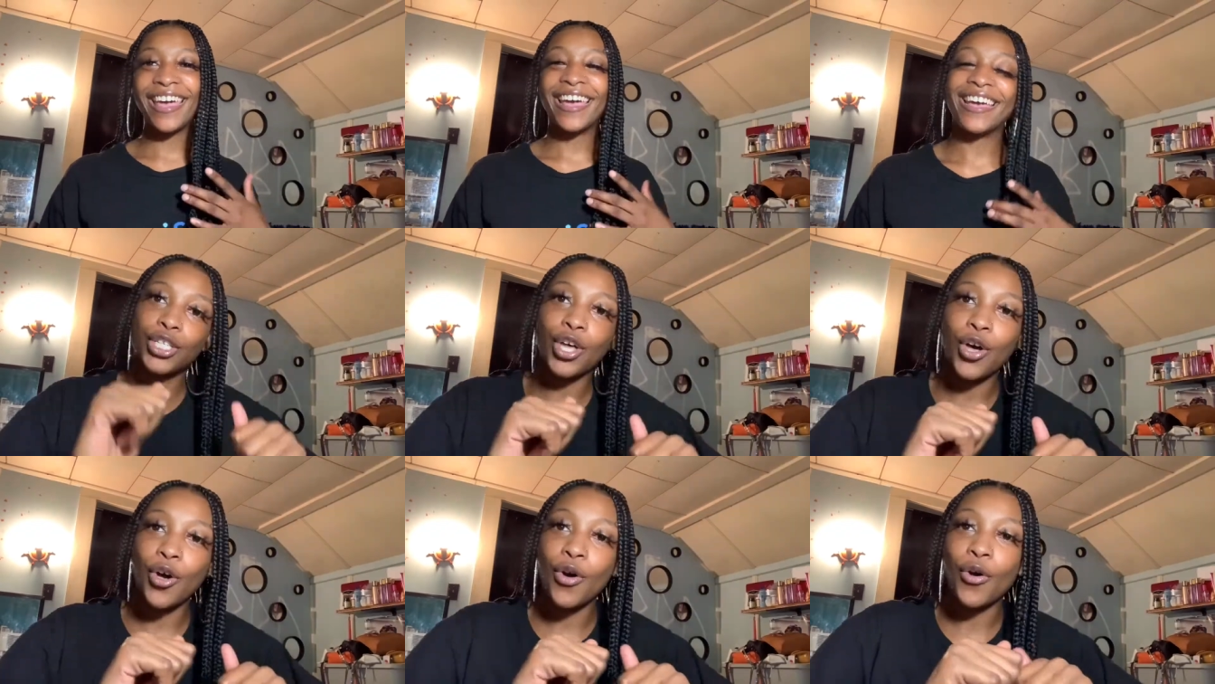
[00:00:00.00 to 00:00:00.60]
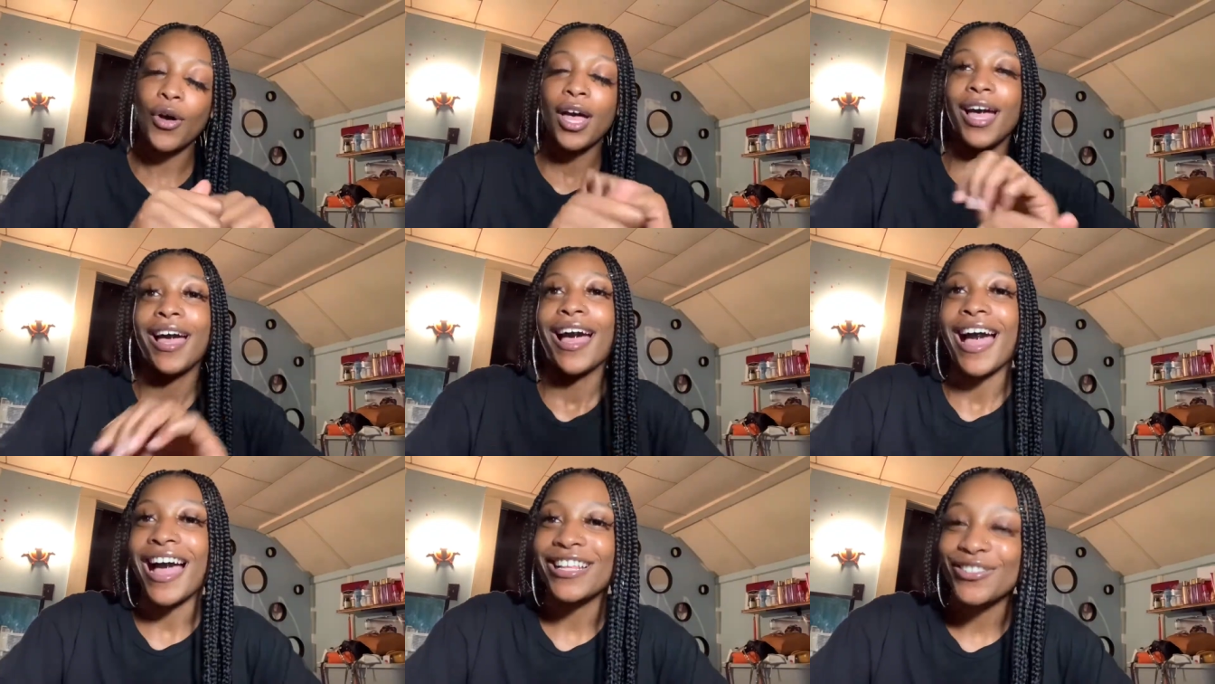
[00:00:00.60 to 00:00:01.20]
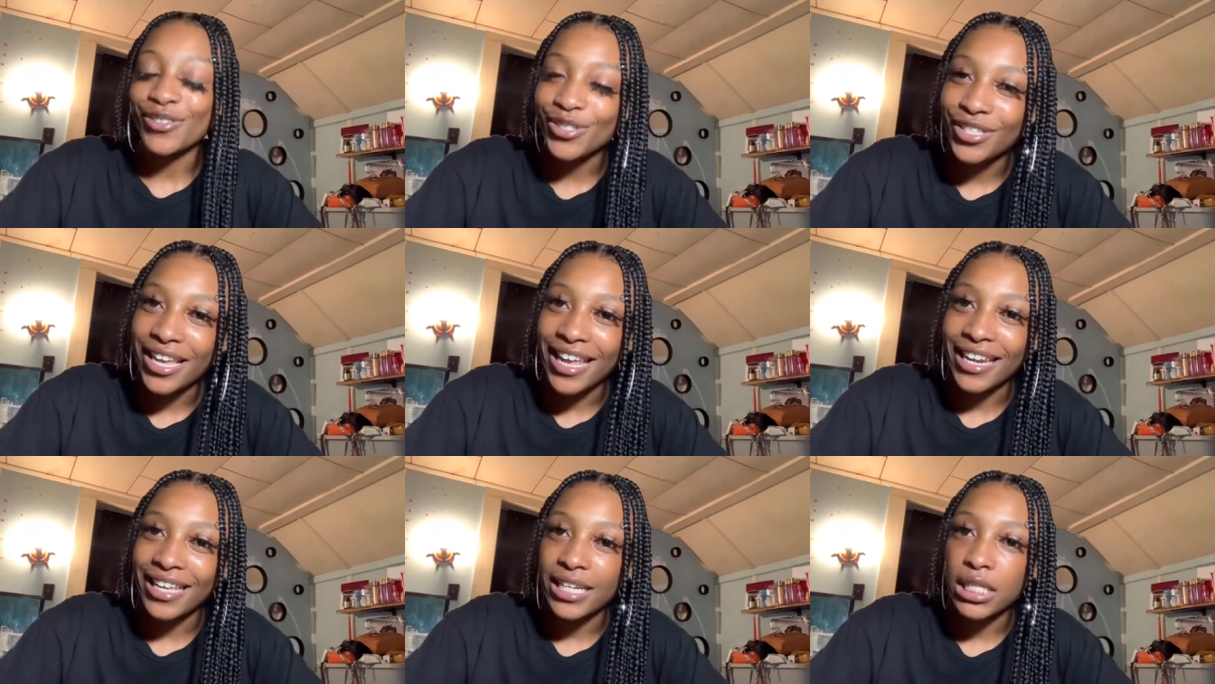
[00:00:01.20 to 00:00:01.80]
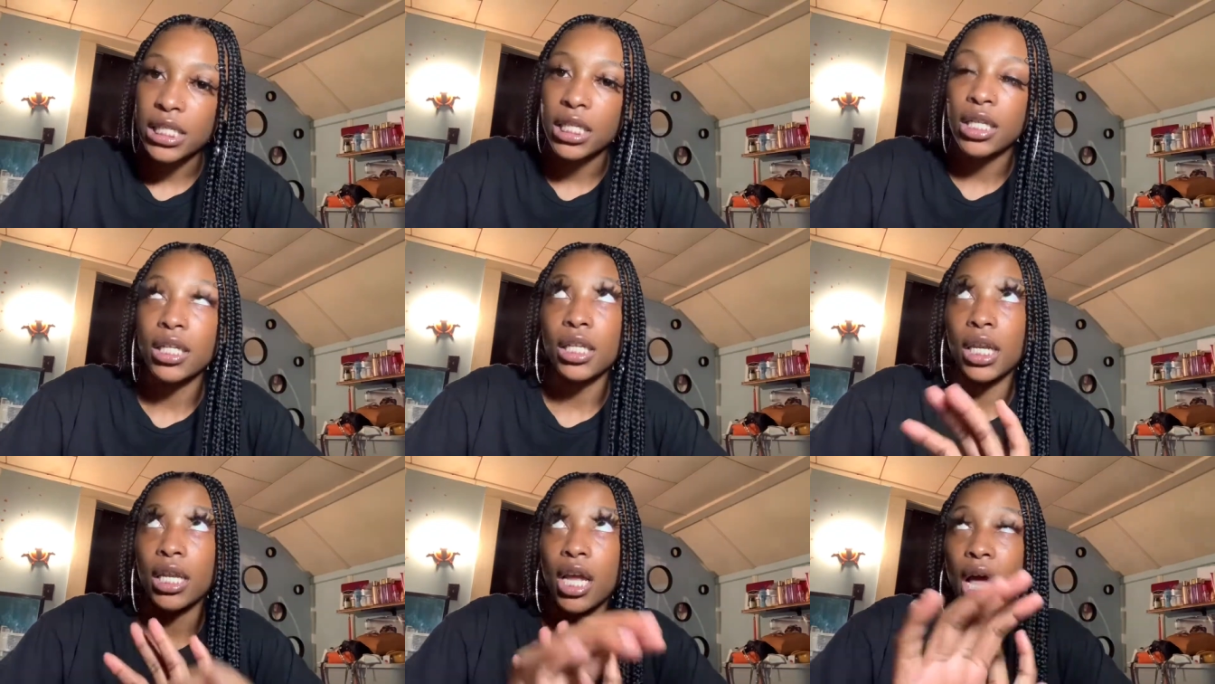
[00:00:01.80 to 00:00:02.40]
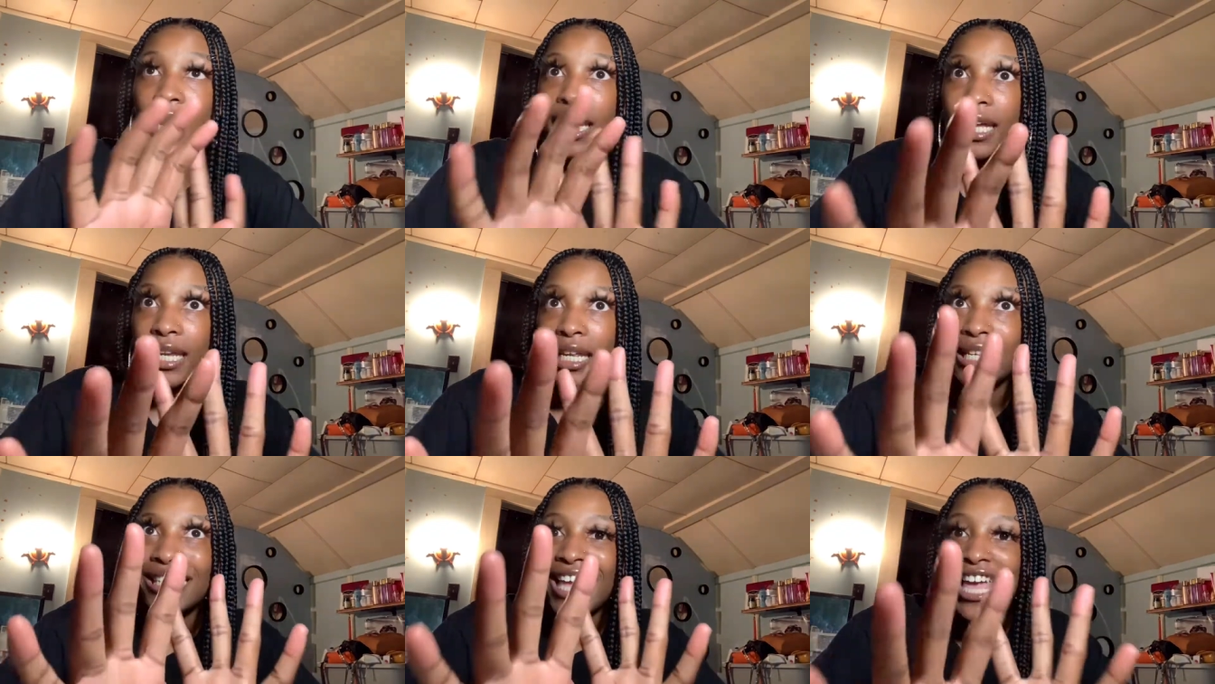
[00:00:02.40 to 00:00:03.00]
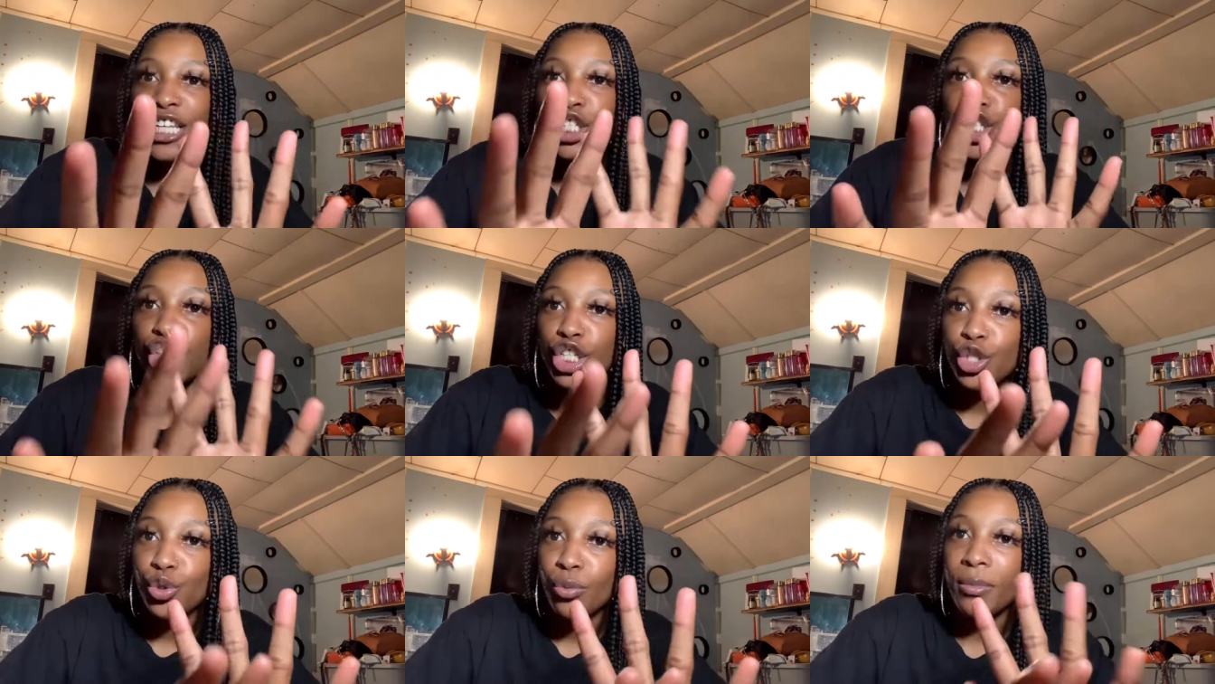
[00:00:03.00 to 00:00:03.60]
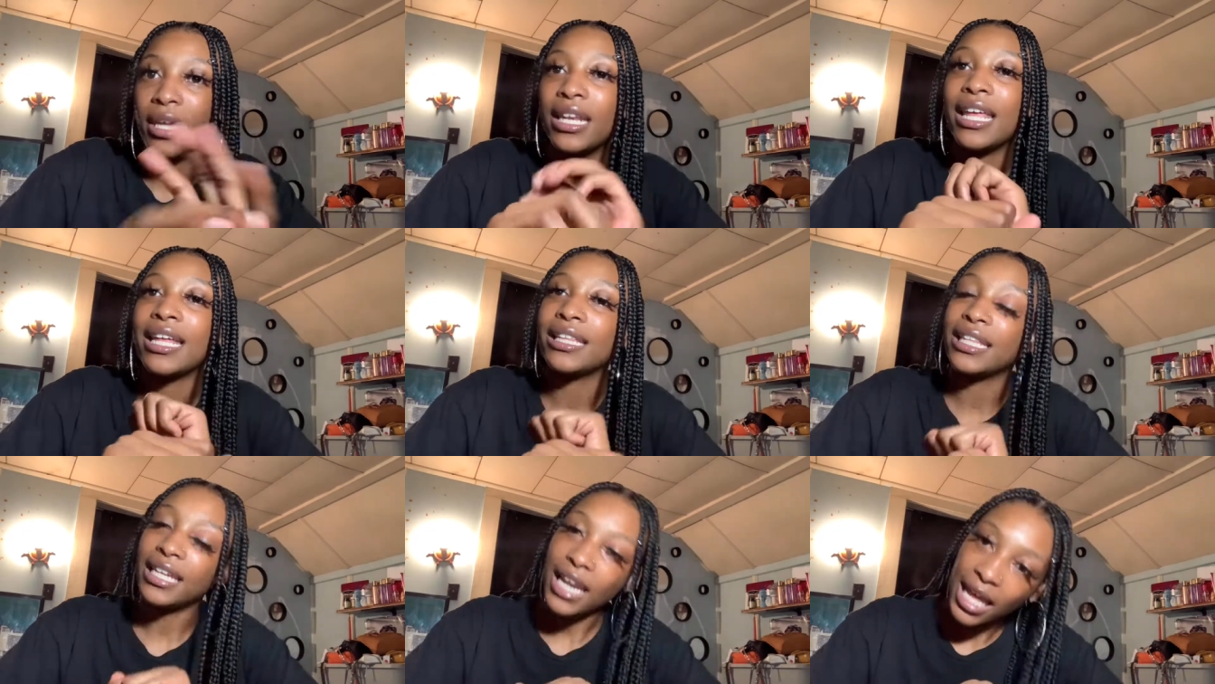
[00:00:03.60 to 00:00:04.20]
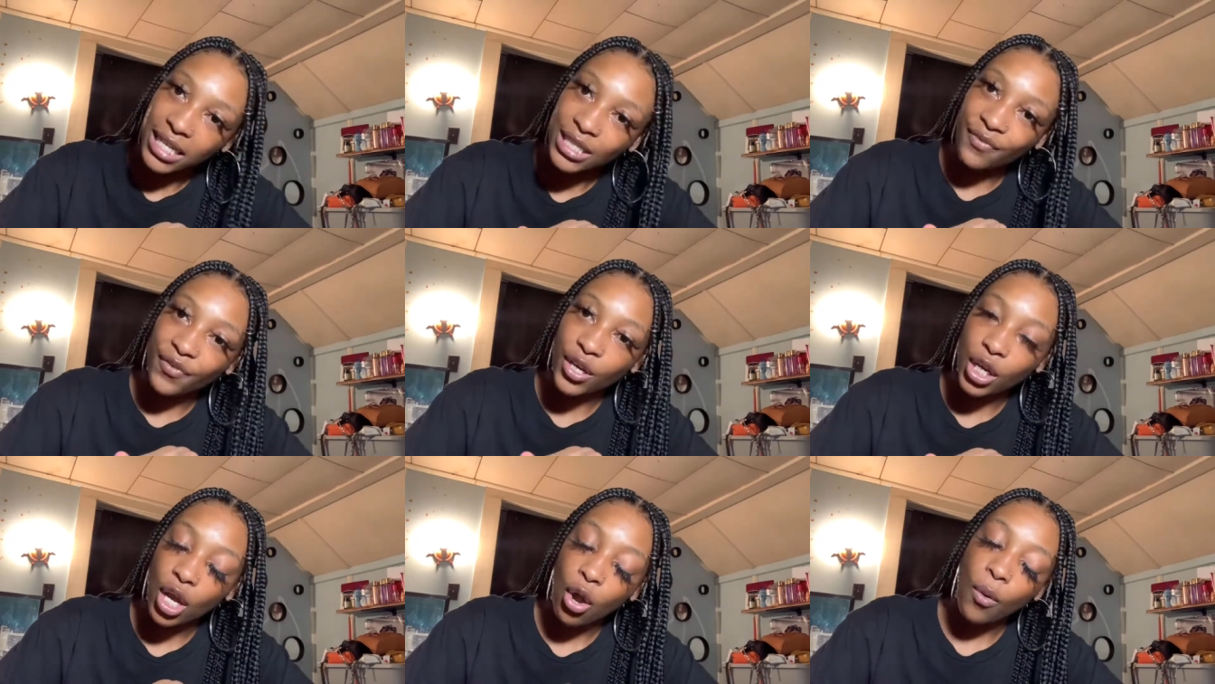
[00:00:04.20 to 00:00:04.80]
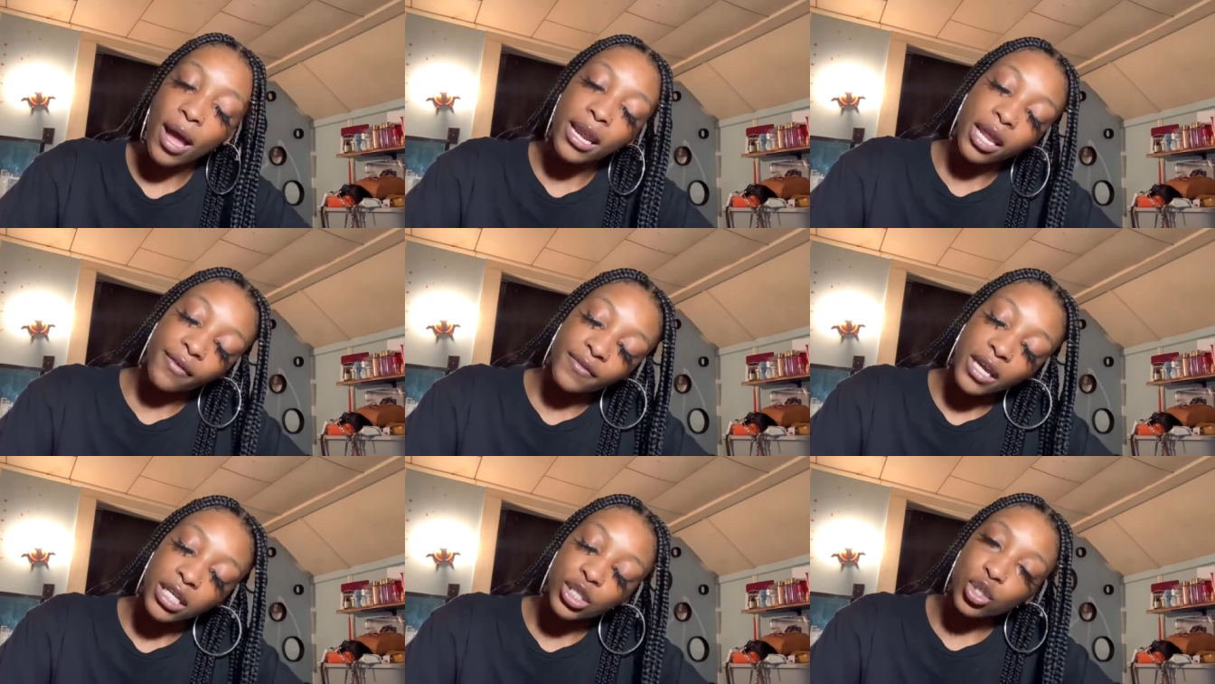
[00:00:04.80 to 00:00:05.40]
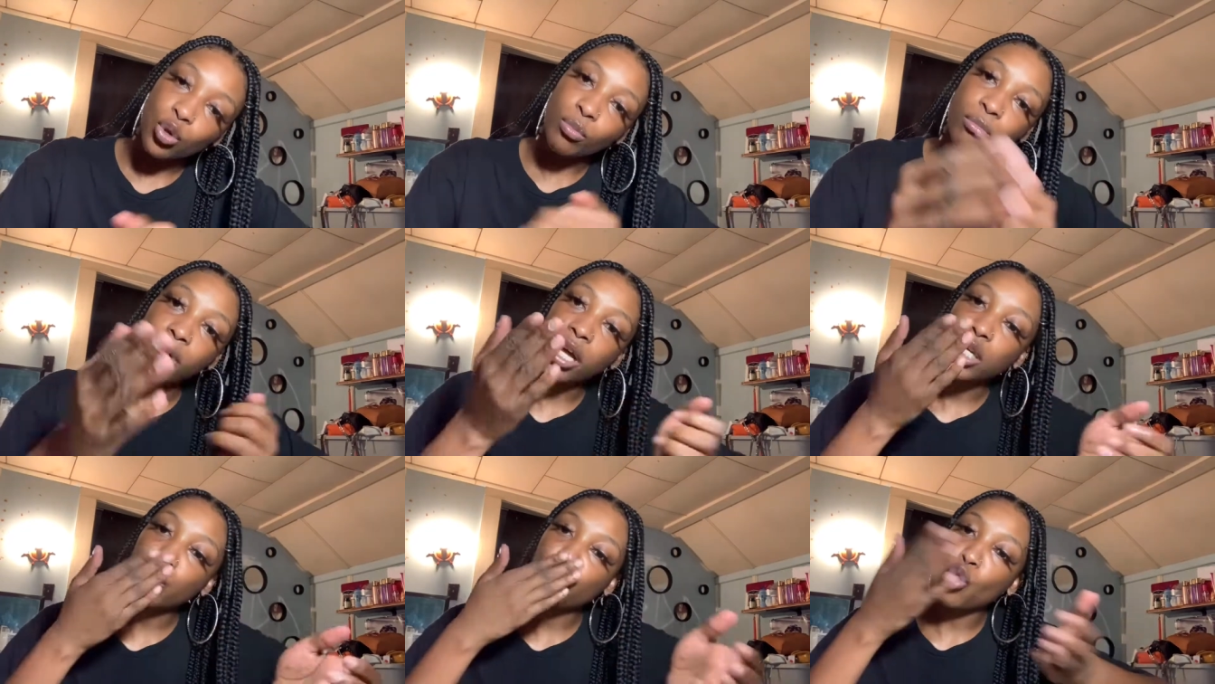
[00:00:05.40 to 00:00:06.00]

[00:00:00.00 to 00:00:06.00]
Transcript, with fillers: So I'll talk to y'all ladies, y'all ladies and gentlemen in the next video. I love y'all so much.